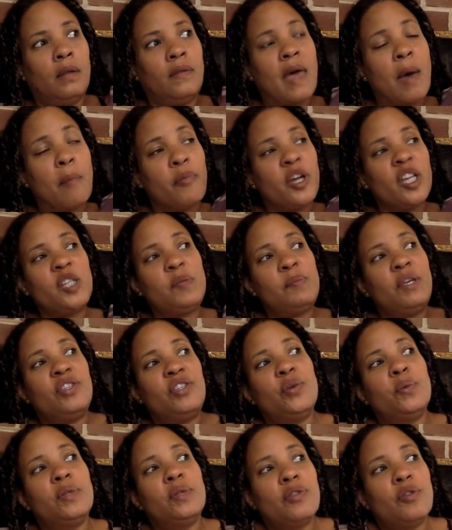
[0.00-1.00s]
that brings me
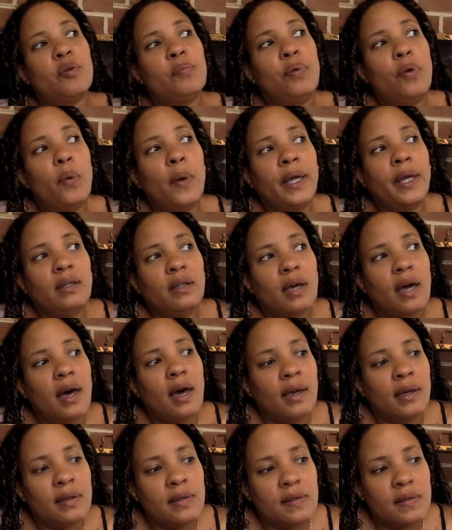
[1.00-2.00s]
to another point,
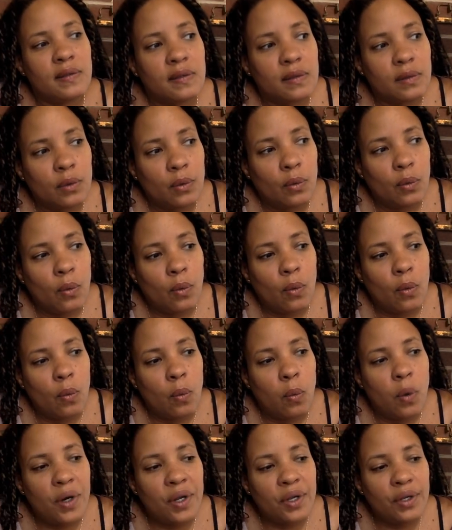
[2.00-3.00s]
guys.
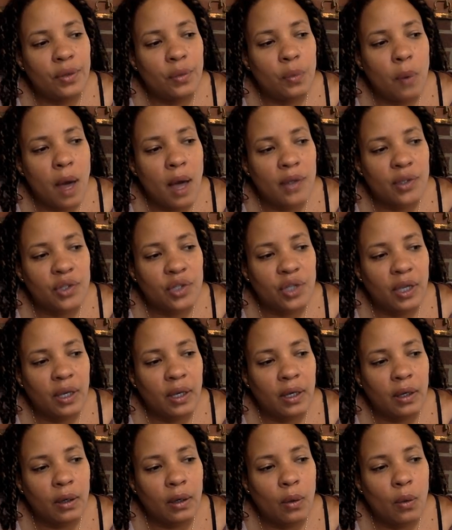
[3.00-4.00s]
What are you
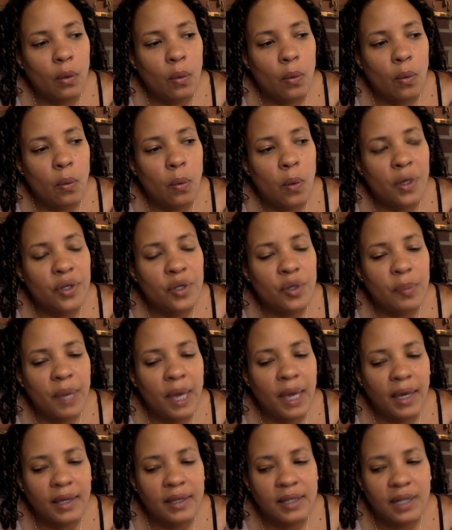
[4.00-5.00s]
watching? What are you
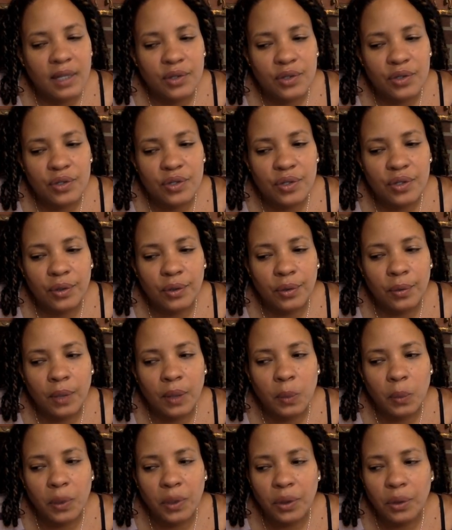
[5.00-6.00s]
paying attention to?
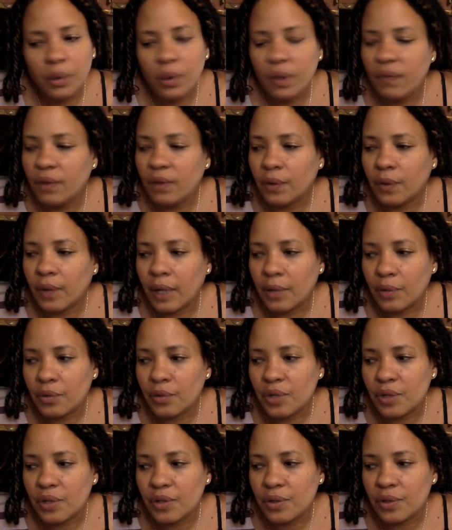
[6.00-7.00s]
And what are you giving your
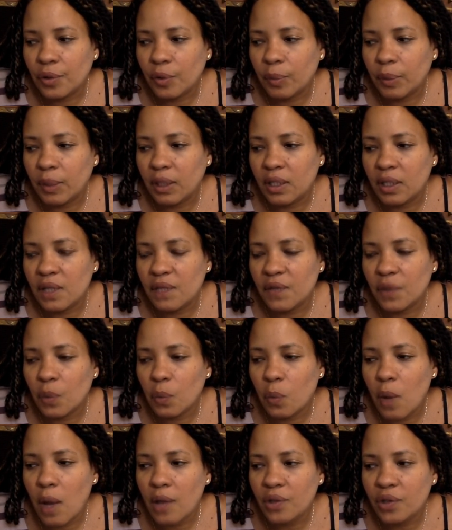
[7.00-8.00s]
energy to? Because if
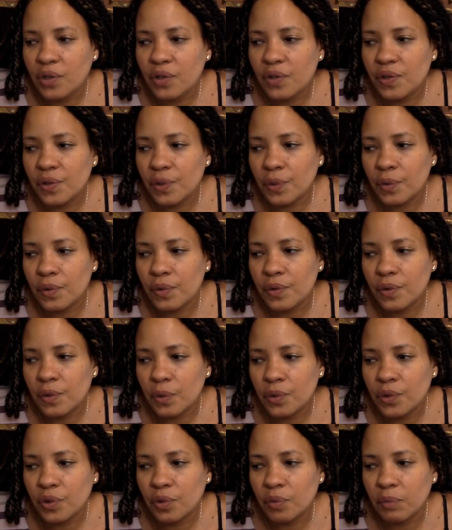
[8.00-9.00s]
you're watching certain
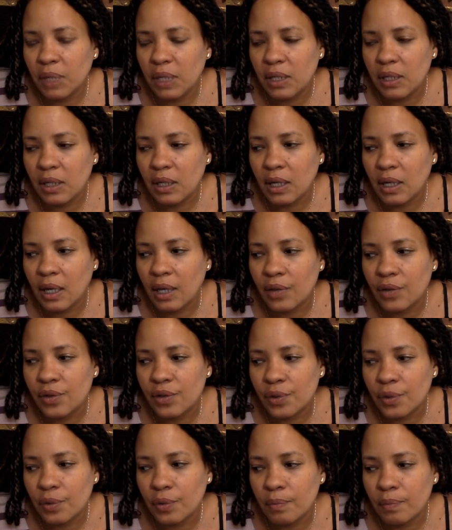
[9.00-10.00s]
social media and
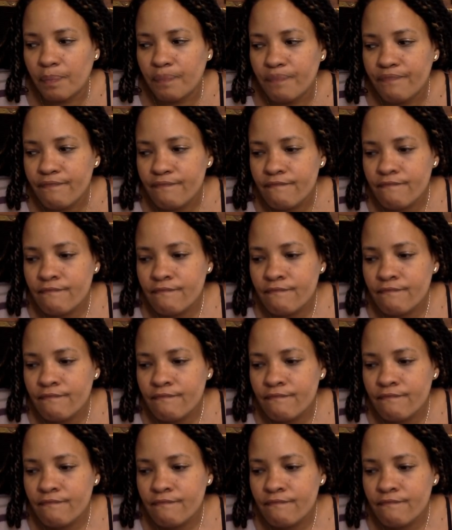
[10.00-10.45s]
certain